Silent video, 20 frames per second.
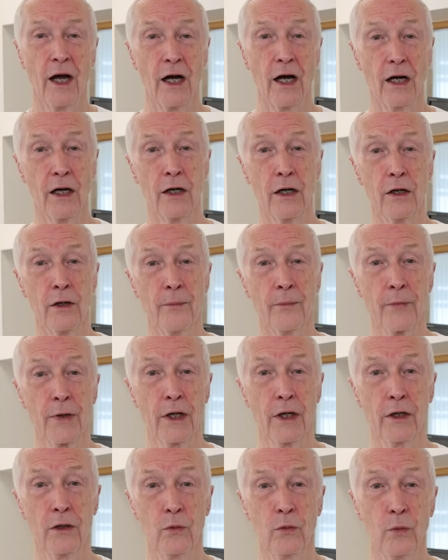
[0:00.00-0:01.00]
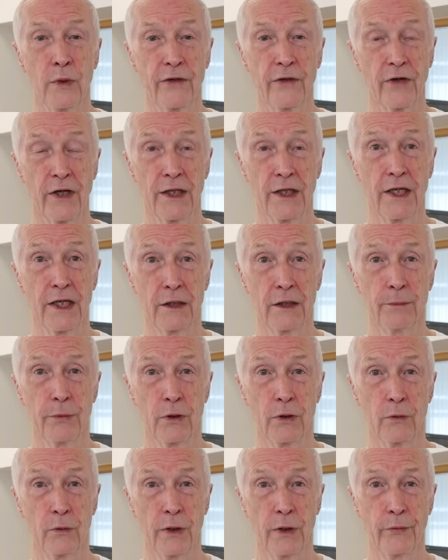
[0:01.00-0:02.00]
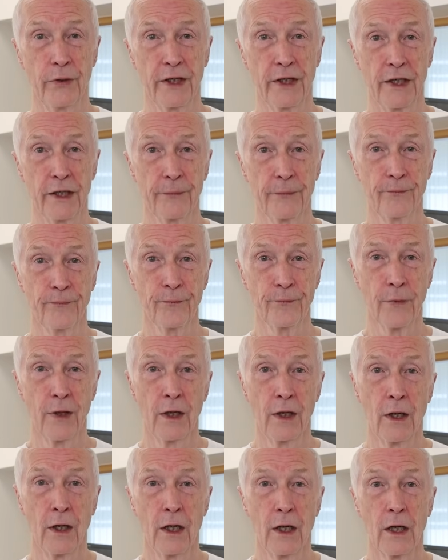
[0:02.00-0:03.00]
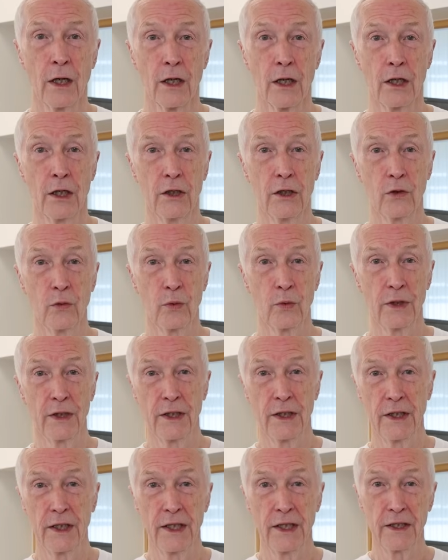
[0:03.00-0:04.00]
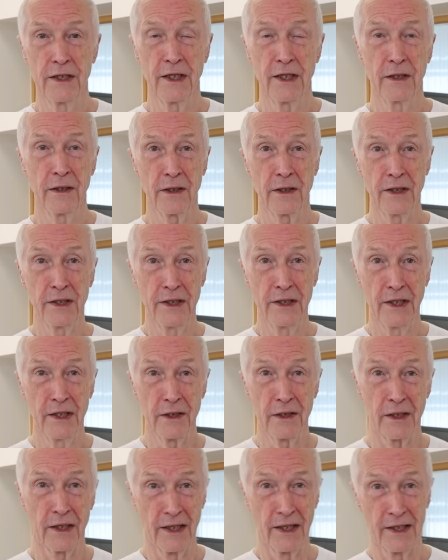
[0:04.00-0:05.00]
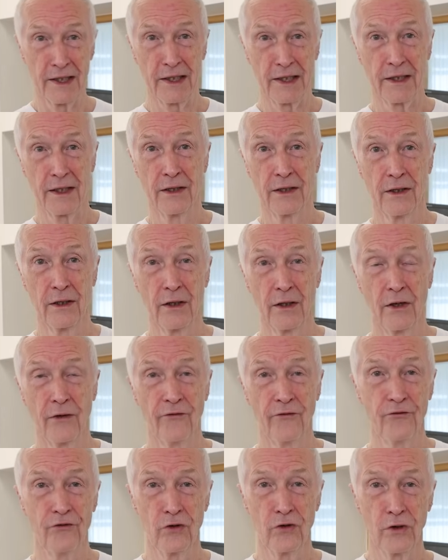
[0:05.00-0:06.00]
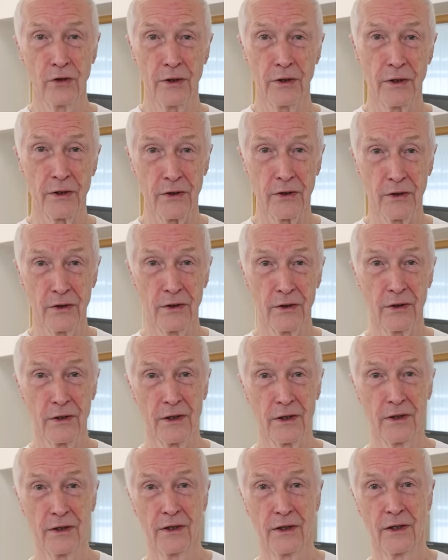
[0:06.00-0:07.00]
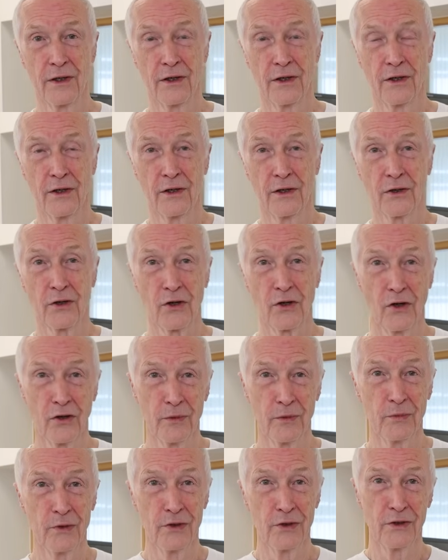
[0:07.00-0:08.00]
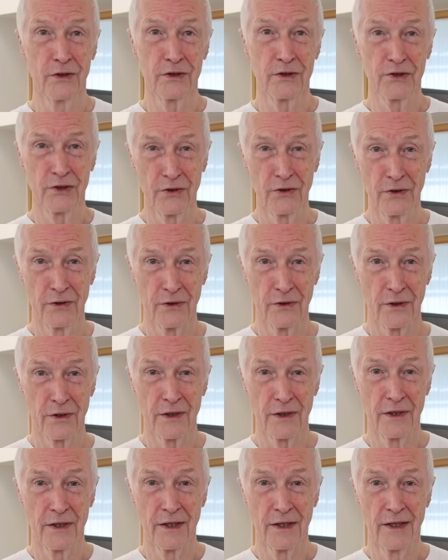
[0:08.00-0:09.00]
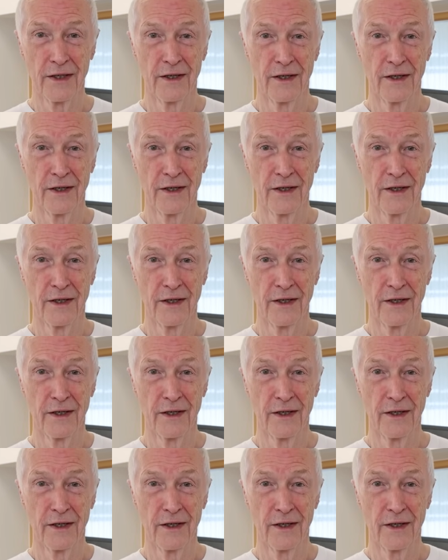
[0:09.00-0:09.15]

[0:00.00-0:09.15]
and we try and help when we can. And we intensely dislike fraudsters, con merchants,